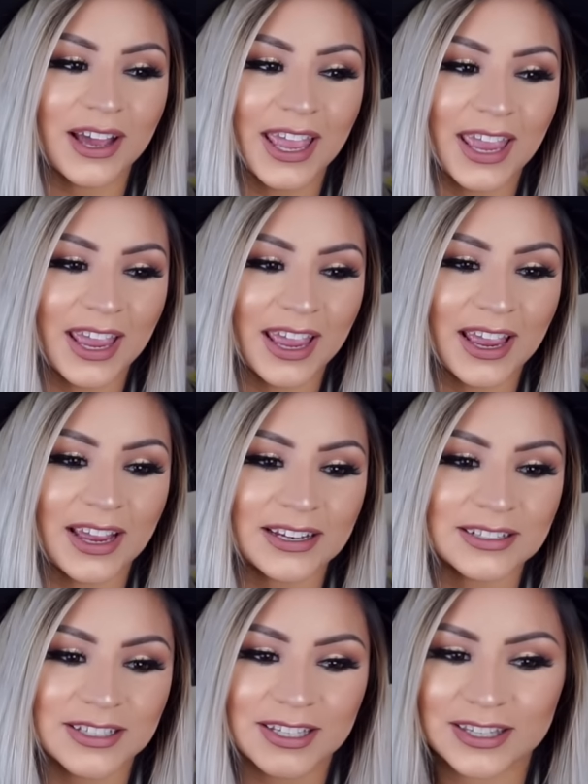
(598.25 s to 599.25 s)

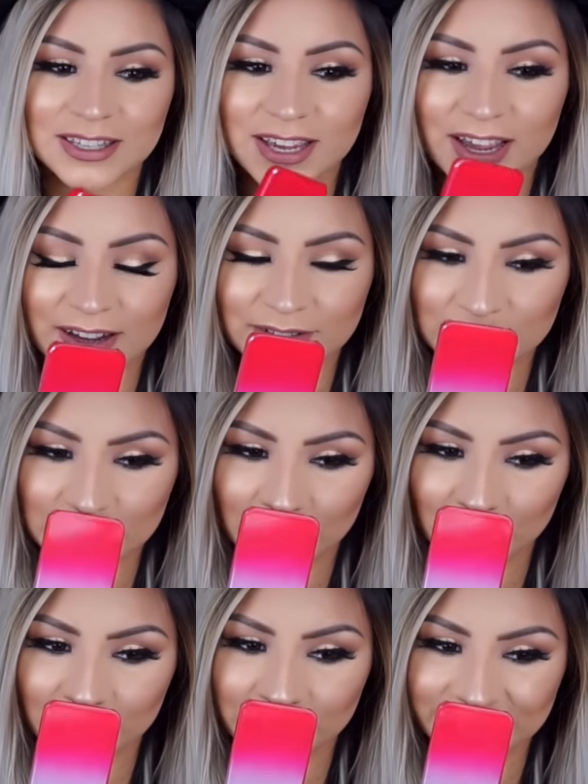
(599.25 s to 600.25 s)
And yeah,
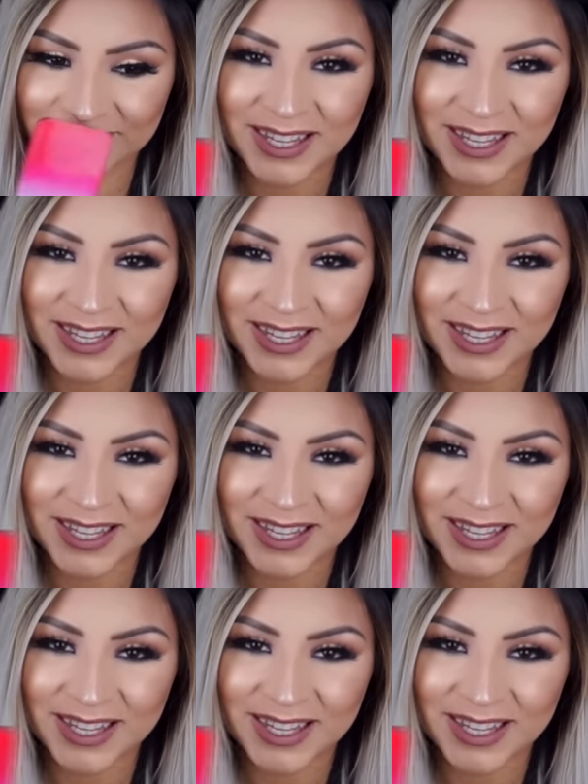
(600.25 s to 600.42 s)
so